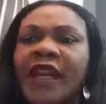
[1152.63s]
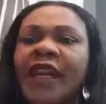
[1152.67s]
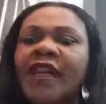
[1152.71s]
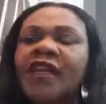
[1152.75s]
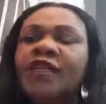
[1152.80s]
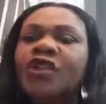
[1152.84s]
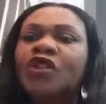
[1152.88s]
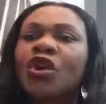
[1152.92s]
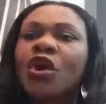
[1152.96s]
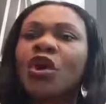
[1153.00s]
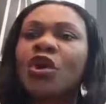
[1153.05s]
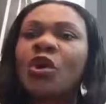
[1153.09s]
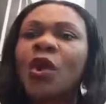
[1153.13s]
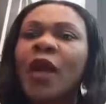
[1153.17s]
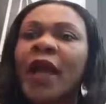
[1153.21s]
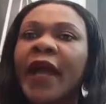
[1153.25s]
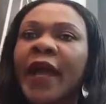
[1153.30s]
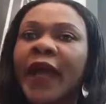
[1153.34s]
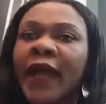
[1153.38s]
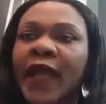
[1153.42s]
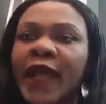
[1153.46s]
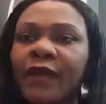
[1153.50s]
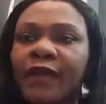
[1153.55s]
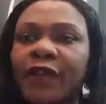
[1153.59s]
So
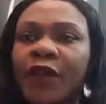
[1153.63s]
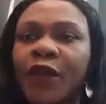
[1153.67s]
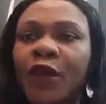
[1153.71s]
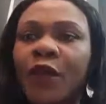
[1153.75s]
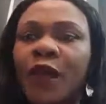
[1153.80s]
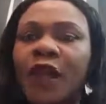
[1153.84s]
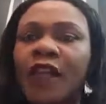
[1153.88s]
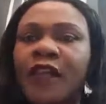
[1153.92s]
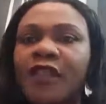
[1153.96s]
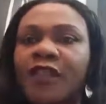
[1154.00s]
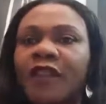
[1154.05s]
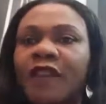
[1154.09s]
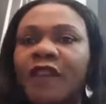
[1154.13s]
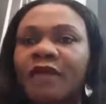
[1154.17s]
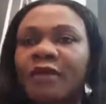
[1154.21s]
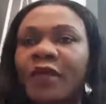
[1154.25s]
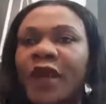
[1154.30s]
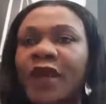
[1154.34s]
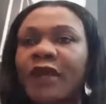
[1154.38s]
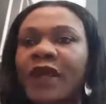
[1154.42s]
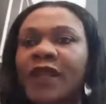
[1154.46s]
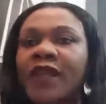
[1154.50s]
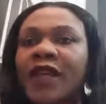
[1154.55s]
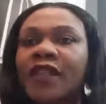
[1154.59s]
if you are the sort of
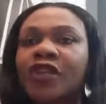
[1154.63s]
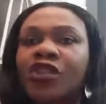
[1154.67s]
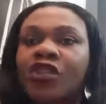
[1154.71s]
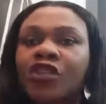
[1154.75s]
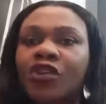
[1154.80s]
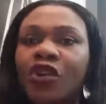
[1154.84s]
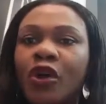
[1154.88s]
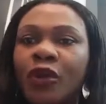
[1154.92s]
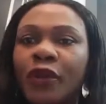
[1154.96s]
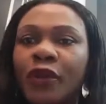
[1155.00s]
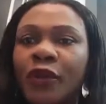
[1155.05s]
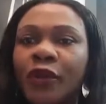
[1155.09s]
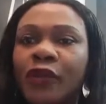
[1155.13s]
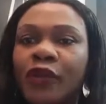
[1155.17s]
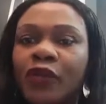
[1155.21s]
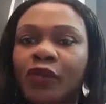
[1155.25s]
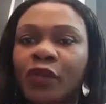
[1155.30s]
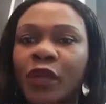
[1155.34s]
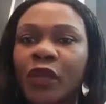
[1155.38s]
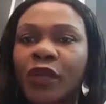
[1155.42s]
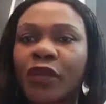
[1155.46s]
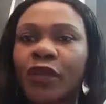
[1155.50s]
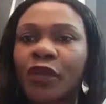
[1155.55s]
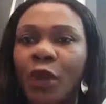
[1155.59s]
parent that struggles
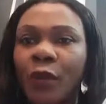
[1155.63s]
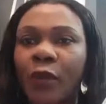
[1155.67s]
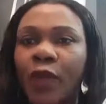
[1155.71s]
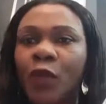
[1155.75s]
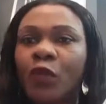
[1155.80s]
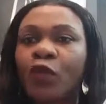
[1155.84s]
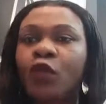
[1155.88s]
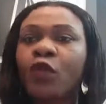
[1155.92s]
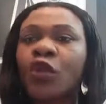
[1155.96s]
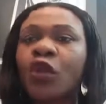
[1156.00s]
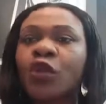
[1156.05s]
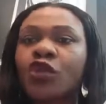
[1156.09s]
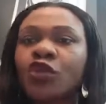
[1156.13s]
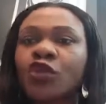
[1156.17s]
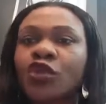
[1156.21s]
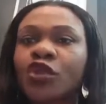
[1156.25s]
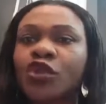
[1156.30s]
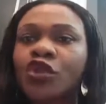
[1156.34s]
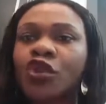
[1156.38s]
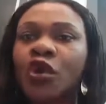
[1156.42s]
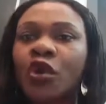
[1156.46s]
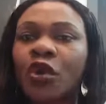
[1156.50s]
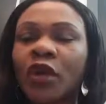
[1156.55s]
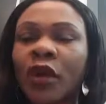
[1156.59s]
with knowing what to
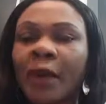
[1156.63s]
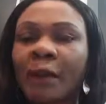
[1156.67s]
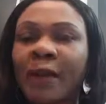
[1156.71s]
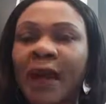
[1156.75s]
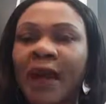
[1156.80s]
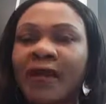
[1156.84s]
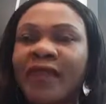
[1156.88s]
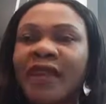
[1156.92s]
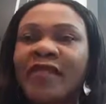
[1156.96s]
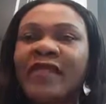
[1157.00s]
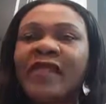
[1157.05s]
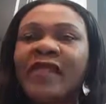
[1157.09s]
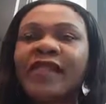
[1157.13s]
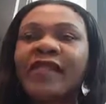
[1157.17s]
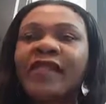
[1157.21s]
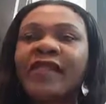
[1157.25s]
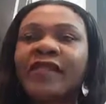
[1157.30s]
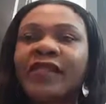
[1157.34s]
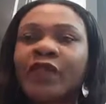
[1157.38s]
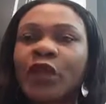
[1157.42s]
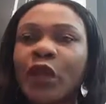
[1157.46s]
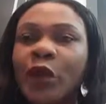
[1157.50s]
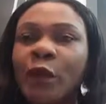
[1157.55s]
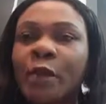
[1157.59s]
talk about, there is
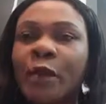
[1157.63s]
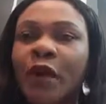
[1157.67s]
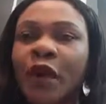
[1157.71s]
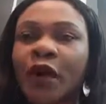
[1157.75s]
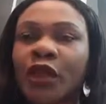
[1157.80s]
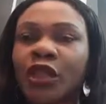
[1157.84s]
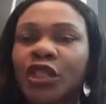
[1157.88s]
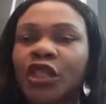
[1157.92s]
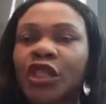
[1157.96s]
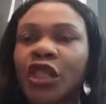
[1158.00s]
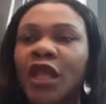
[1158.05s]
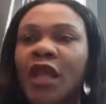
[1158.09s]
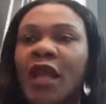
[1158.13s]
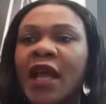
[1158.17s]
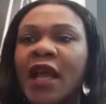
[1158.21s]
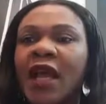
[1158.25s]
so much